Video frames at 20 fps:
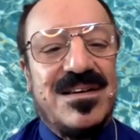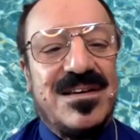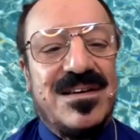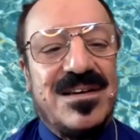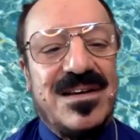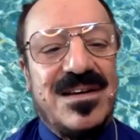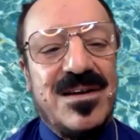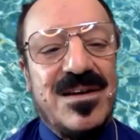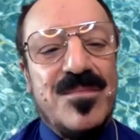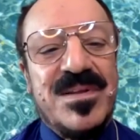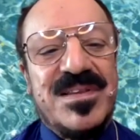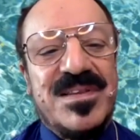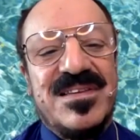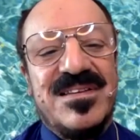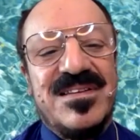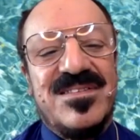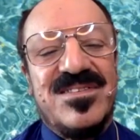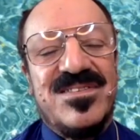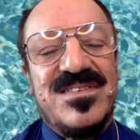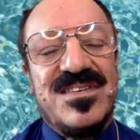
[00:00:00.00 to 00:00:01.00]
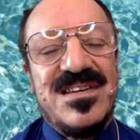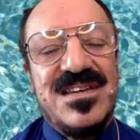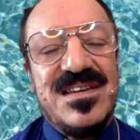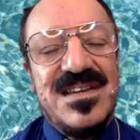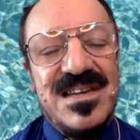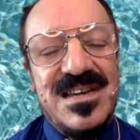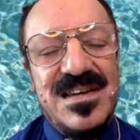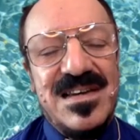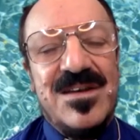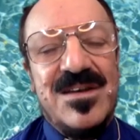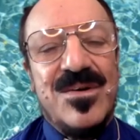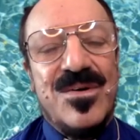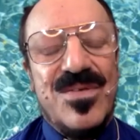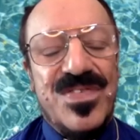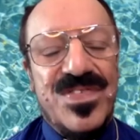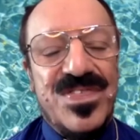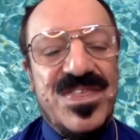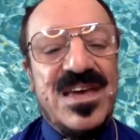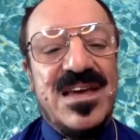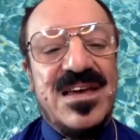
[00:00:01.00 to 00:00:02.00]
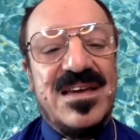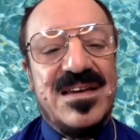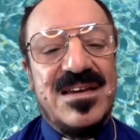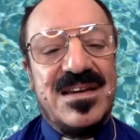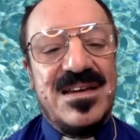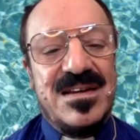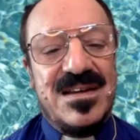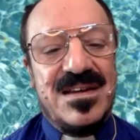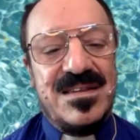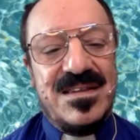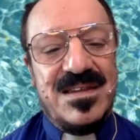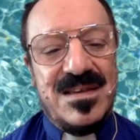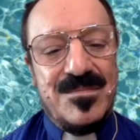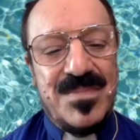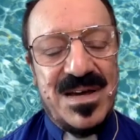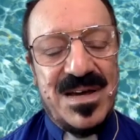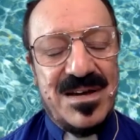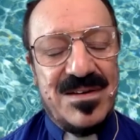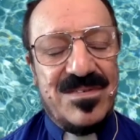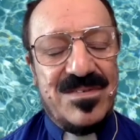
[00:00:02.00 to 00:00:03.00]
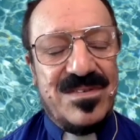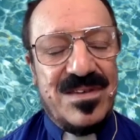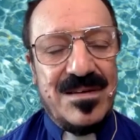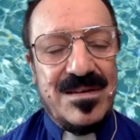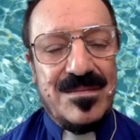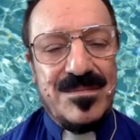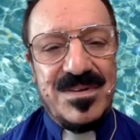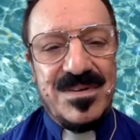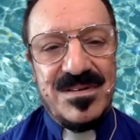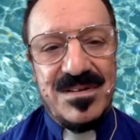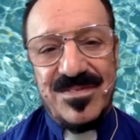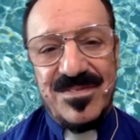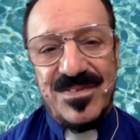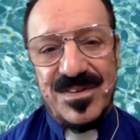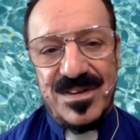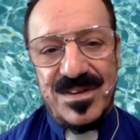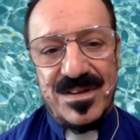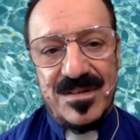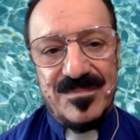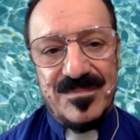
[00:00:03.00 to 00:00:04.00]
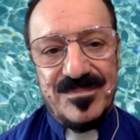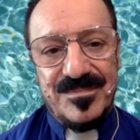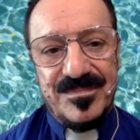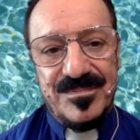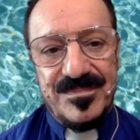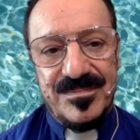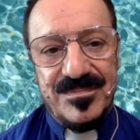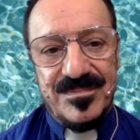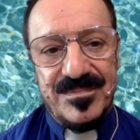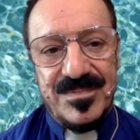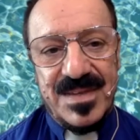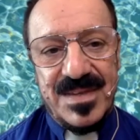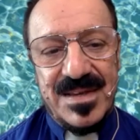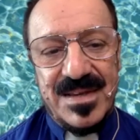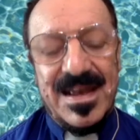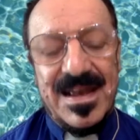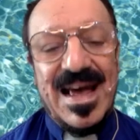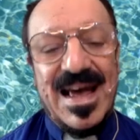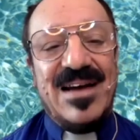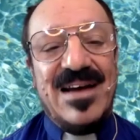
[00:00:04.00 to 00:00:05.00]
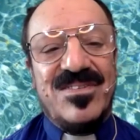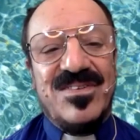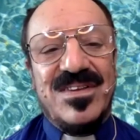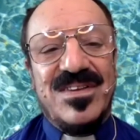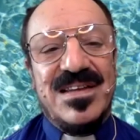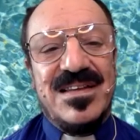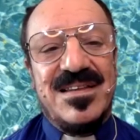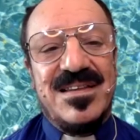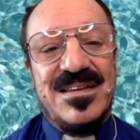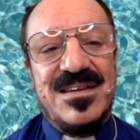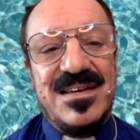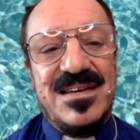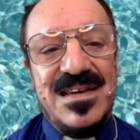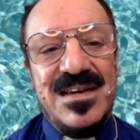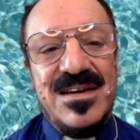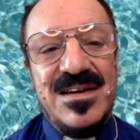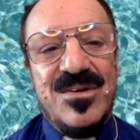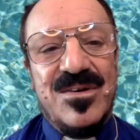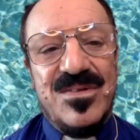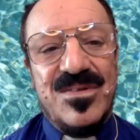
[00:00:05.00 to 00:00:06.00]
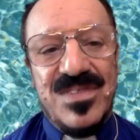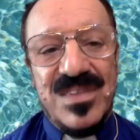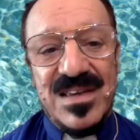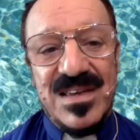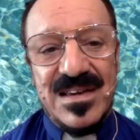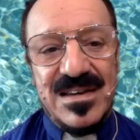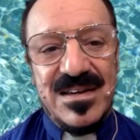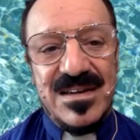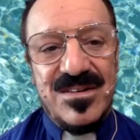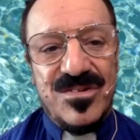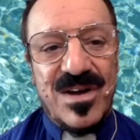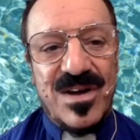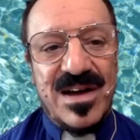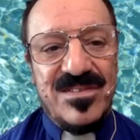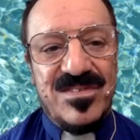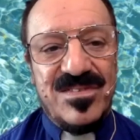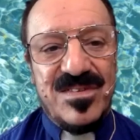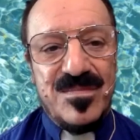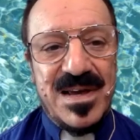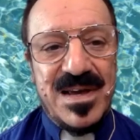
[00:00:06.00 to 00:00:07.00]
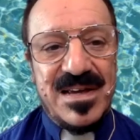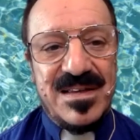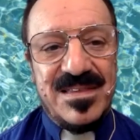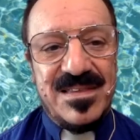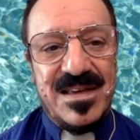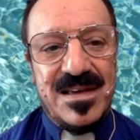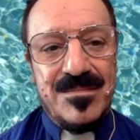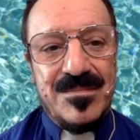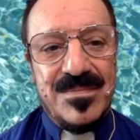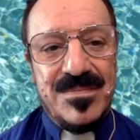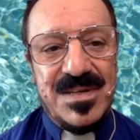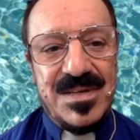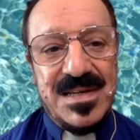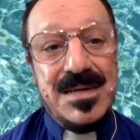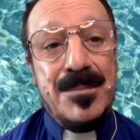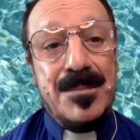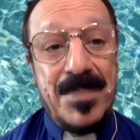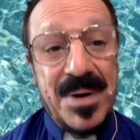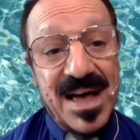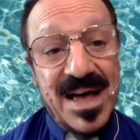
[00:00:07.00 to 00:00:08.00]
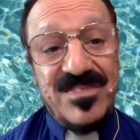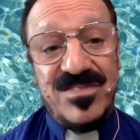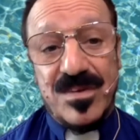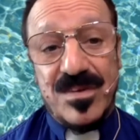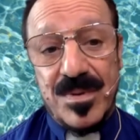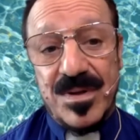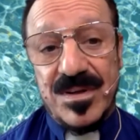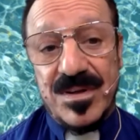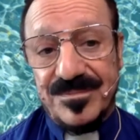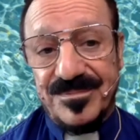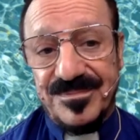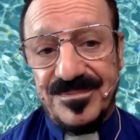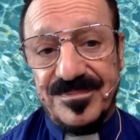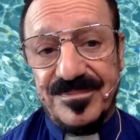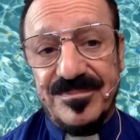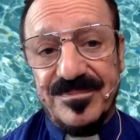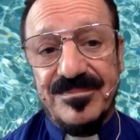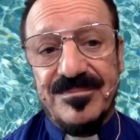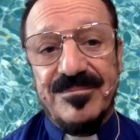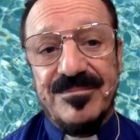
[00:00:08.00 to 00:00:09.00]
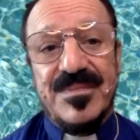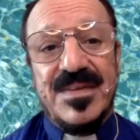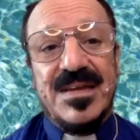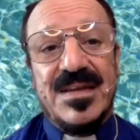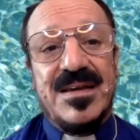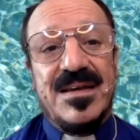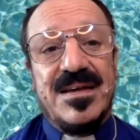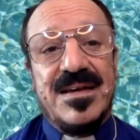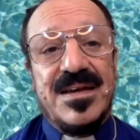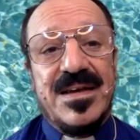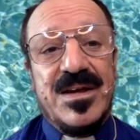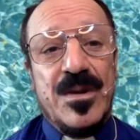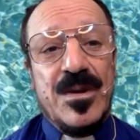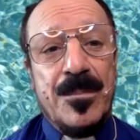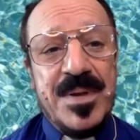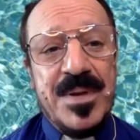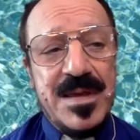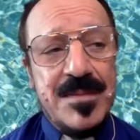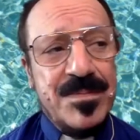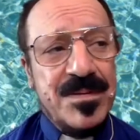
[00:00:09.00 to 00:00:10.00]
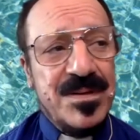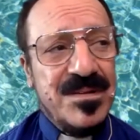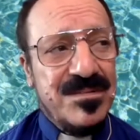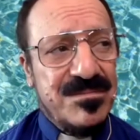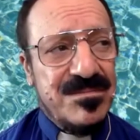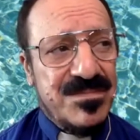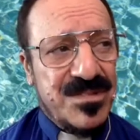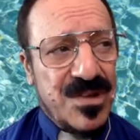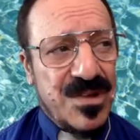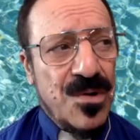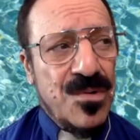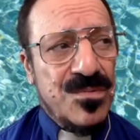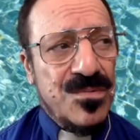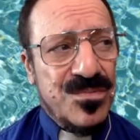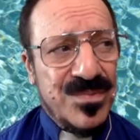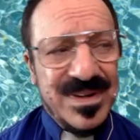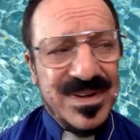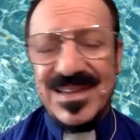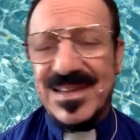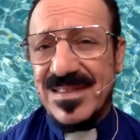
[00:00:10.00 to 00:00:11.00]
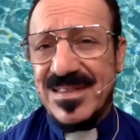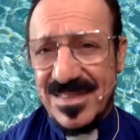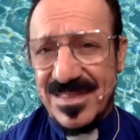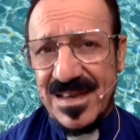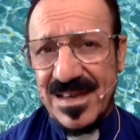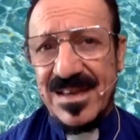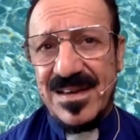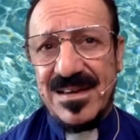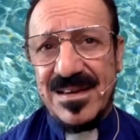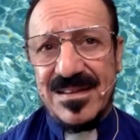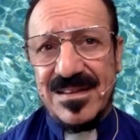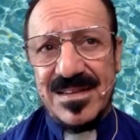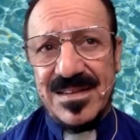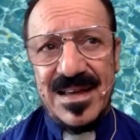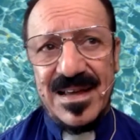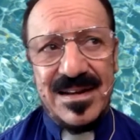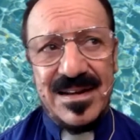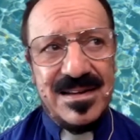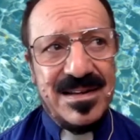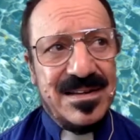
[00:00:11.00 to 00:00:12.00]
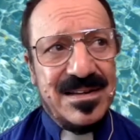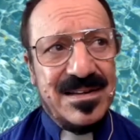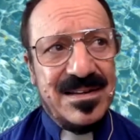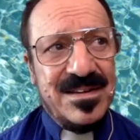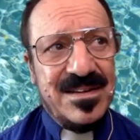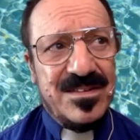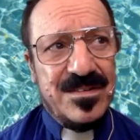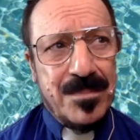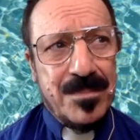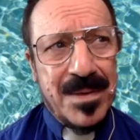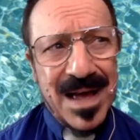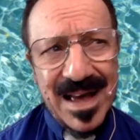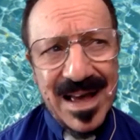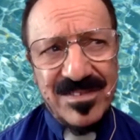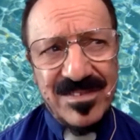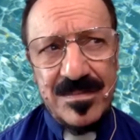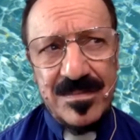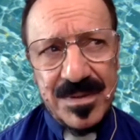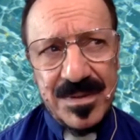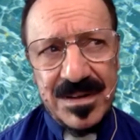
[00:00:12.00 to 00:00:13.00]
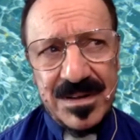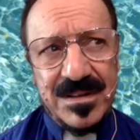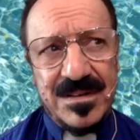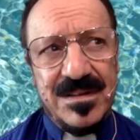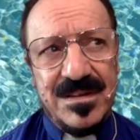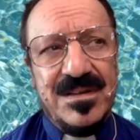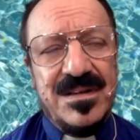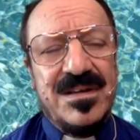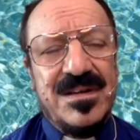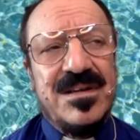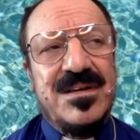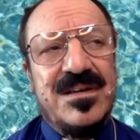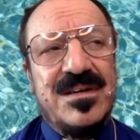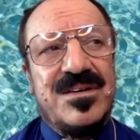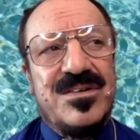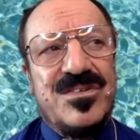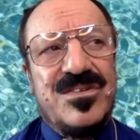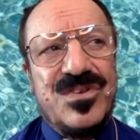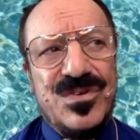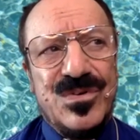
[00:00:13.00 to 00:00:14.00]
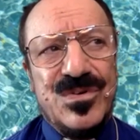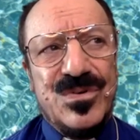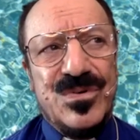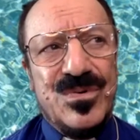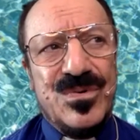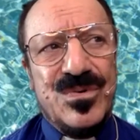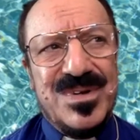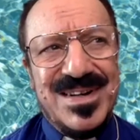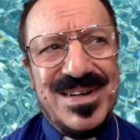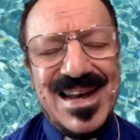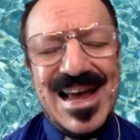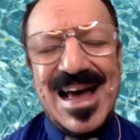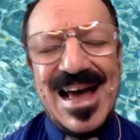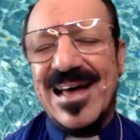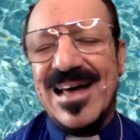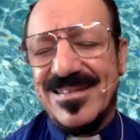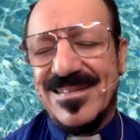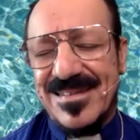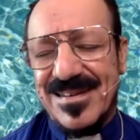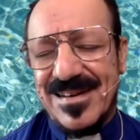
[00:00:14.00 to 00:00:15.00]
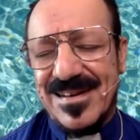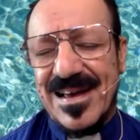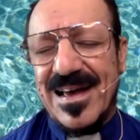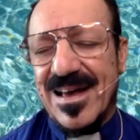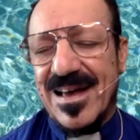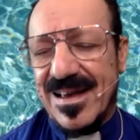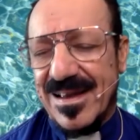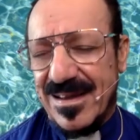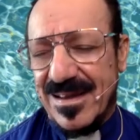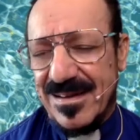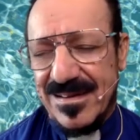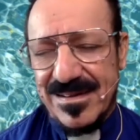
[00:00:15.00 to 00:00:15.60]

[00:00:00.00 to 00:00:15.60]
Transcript: You know, but it's the ego thinking that makes them difficult. Actually, the ego thinking tries to make them impossible. You know, people don't really think that it is possible to not die.